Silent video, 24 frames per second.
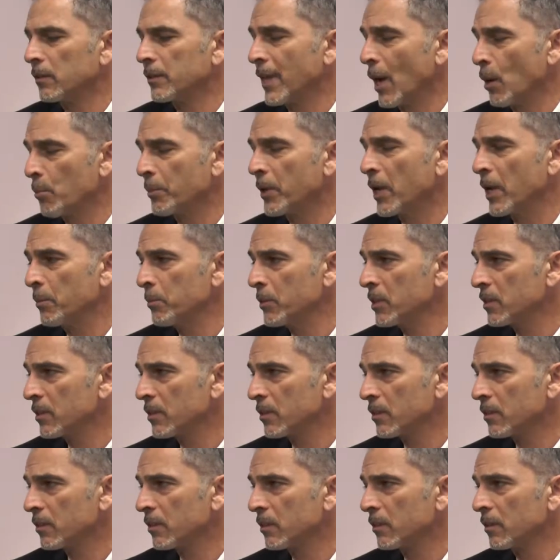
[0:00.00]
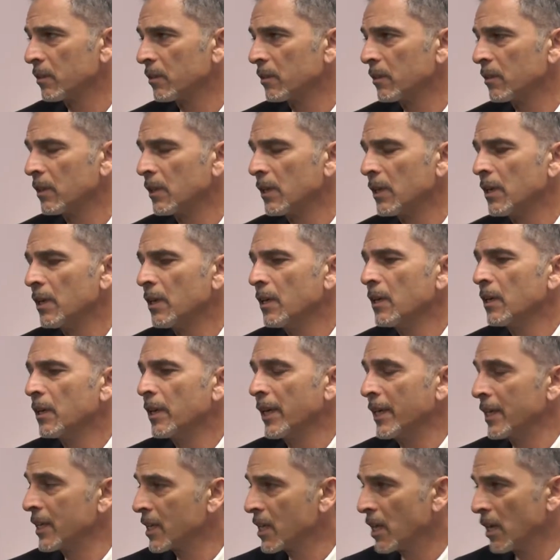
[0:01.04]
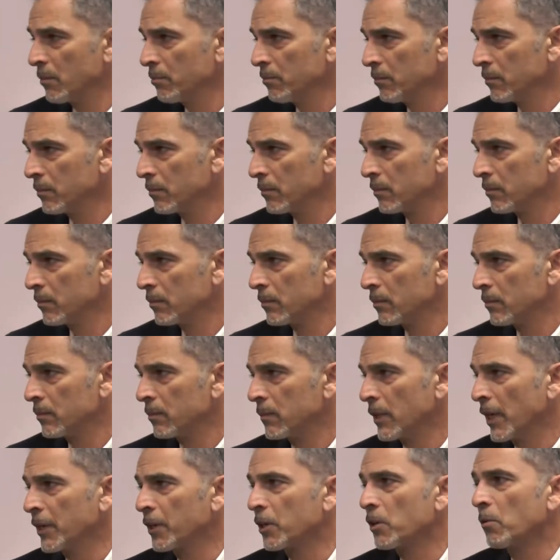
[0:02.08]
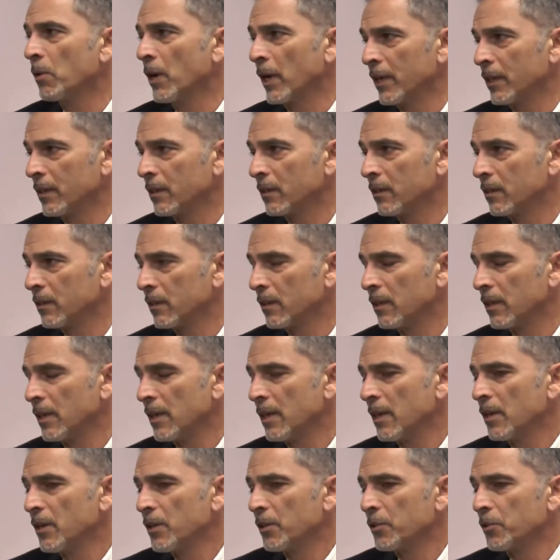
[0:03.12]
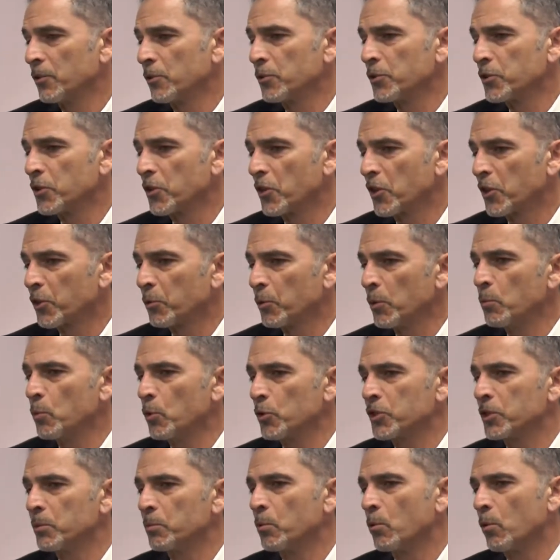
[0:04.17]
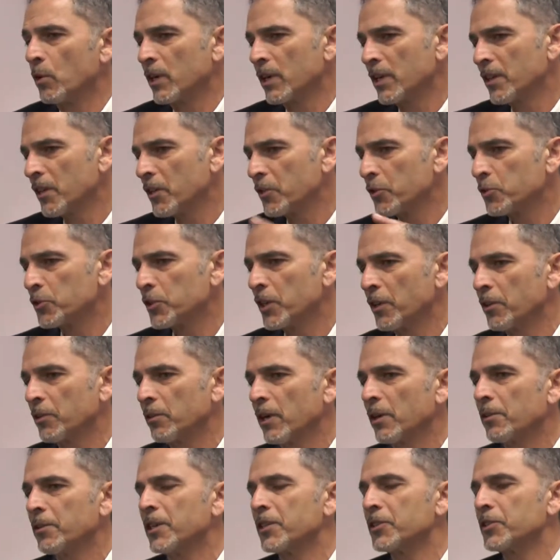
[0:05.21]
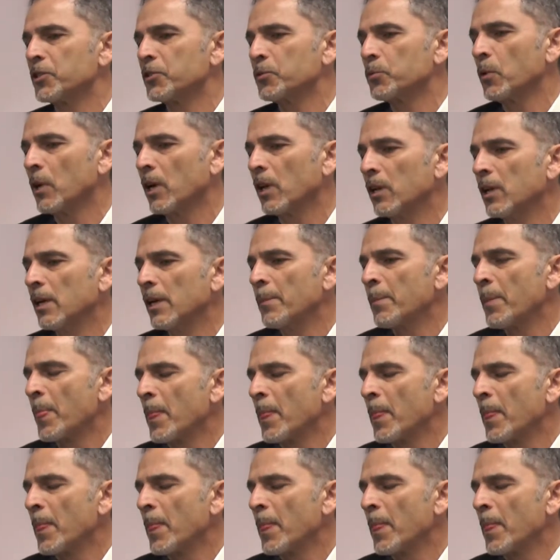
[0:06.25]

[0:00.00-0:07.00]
Down payment, income, and credit. Those are the three most important. And then there's other areas as well.